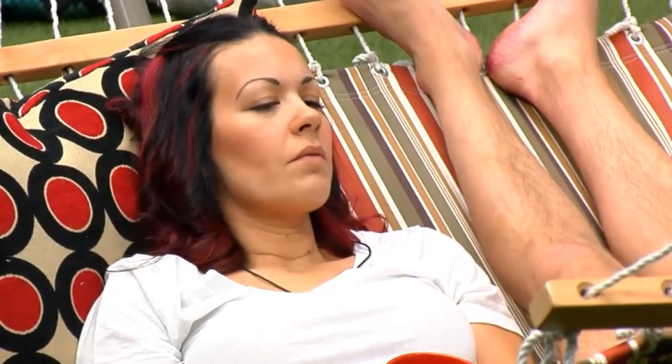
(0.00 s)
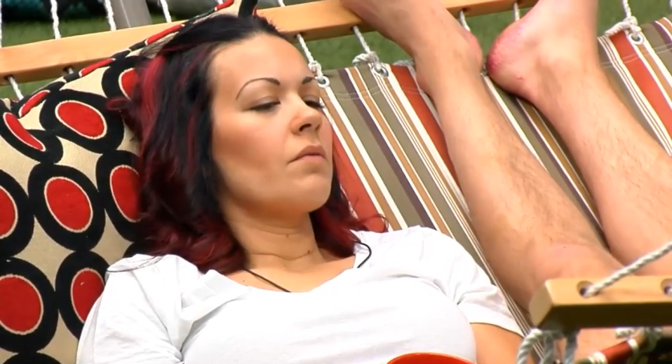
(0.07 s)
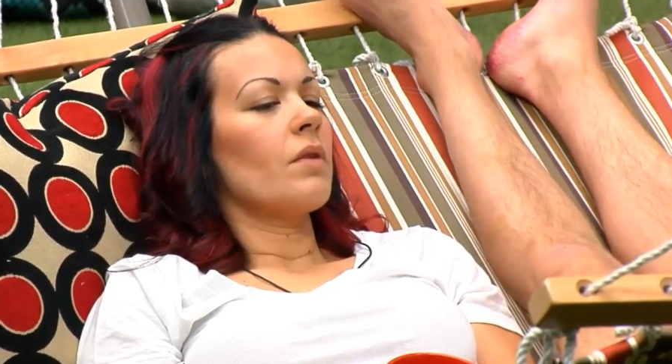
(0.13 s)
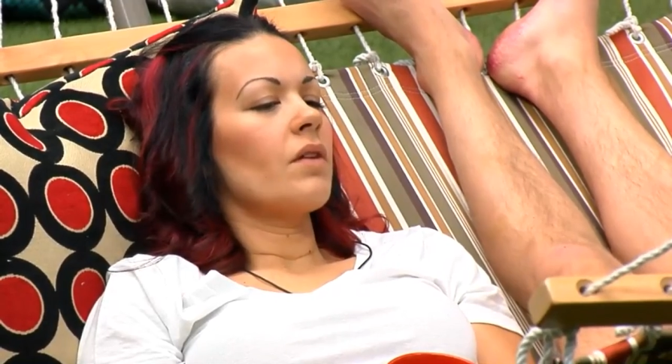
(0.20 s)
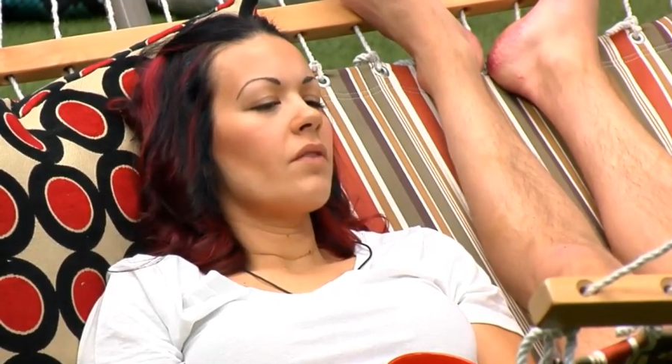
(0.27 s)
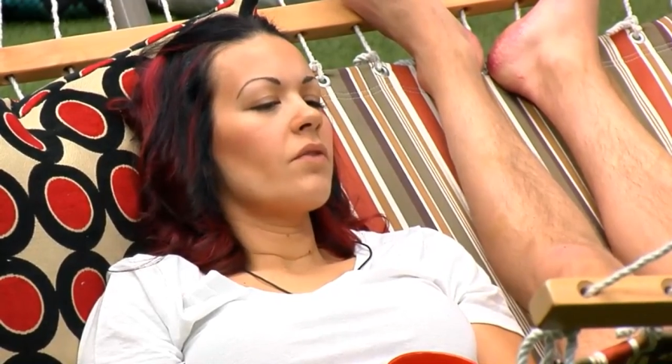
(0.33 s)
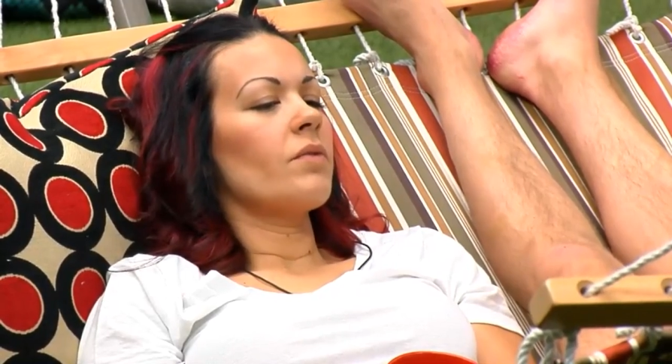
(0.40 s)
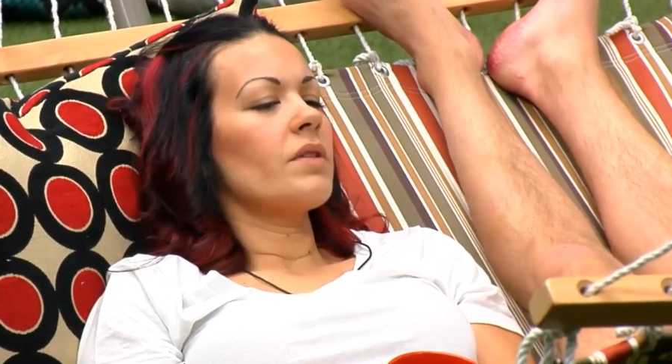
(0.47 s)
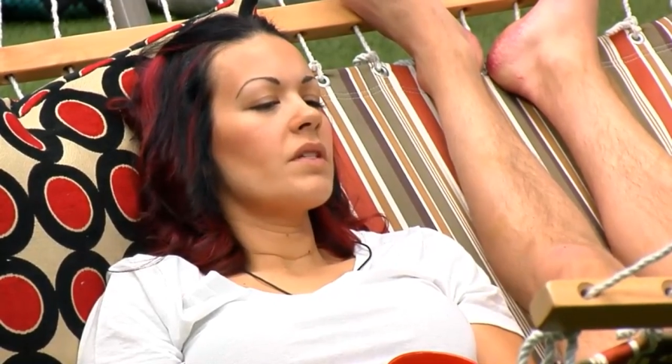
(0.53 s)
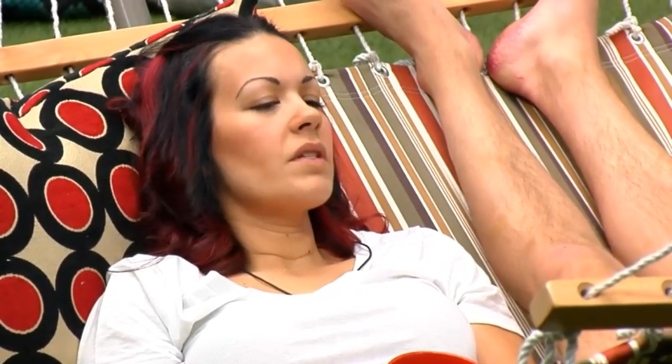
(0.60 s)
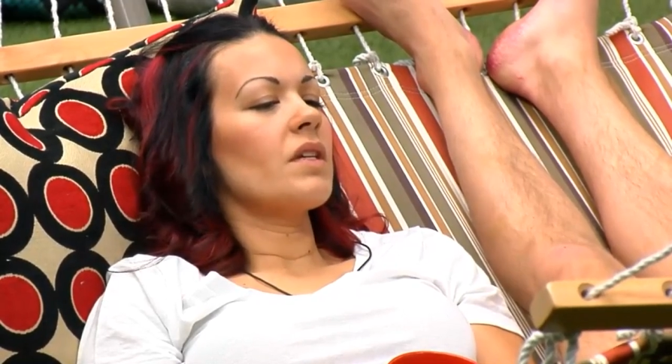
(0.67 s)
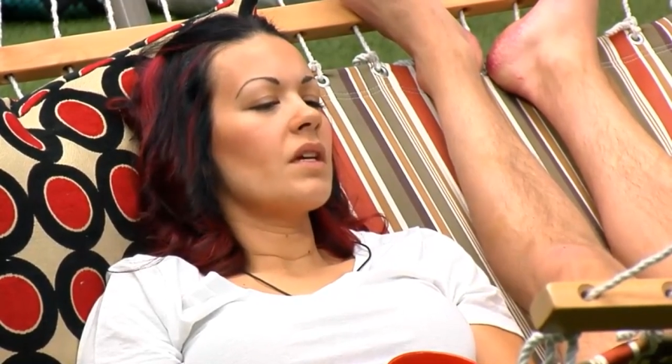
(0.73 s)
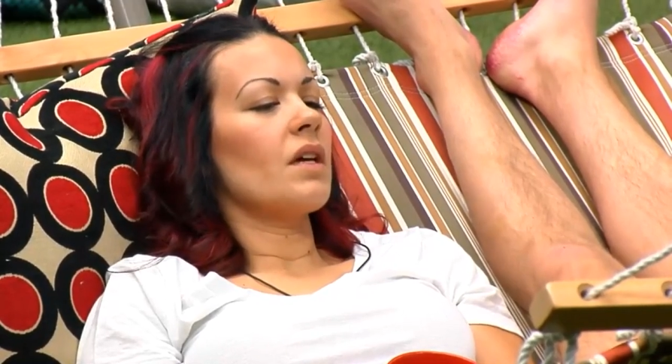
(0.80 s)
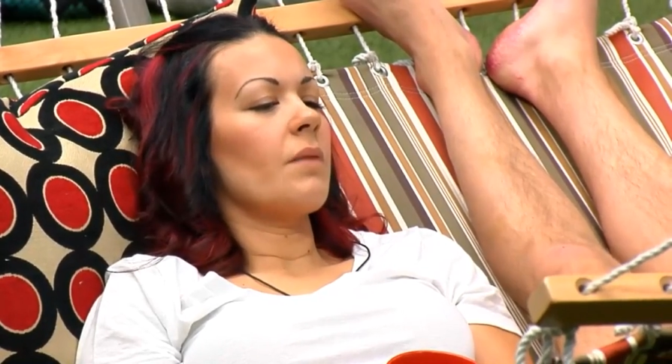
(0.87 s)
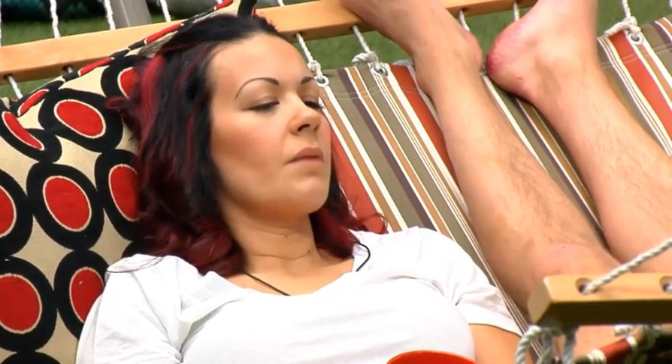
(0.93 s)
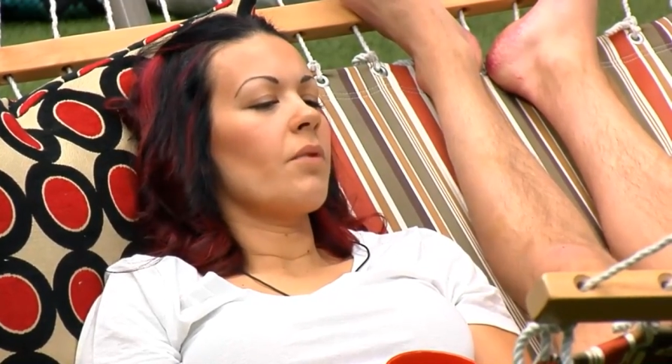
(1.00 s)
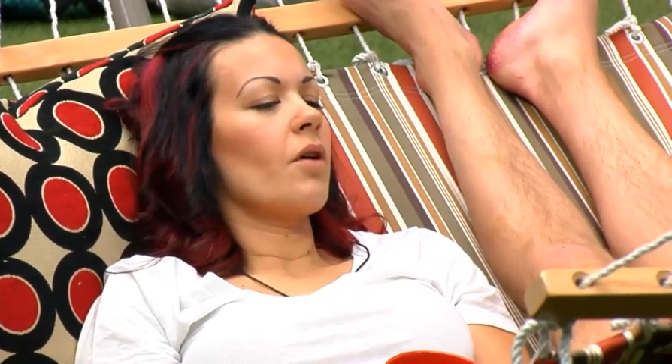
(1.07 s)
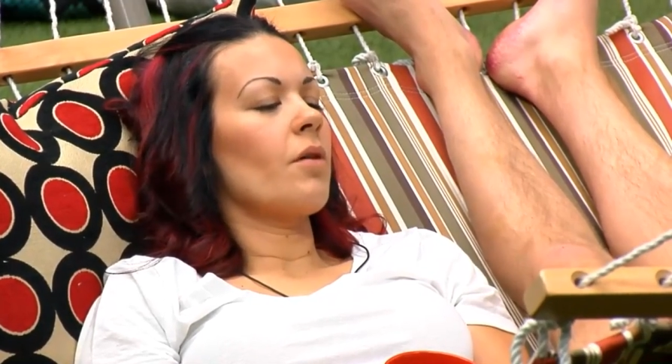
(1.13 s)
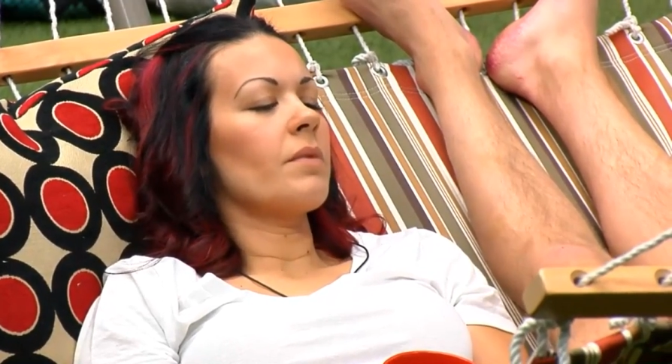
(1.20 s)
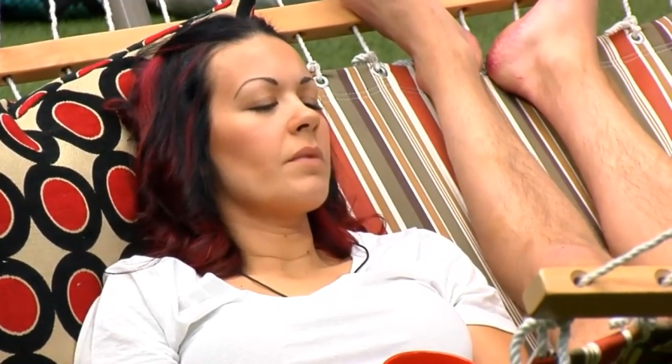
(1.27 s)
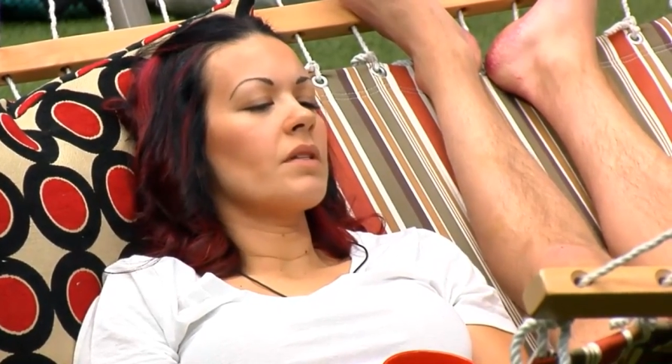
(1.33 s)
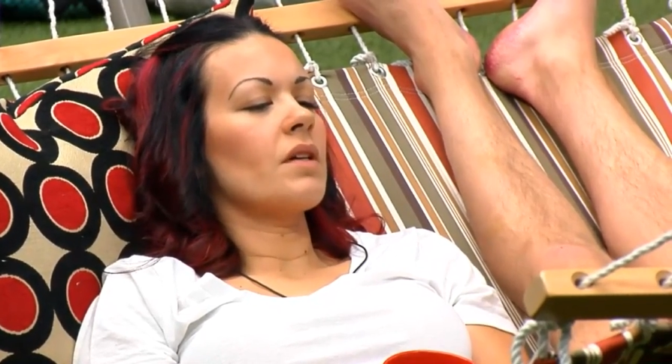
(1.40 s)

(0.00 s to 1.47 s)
whatever we say, I promise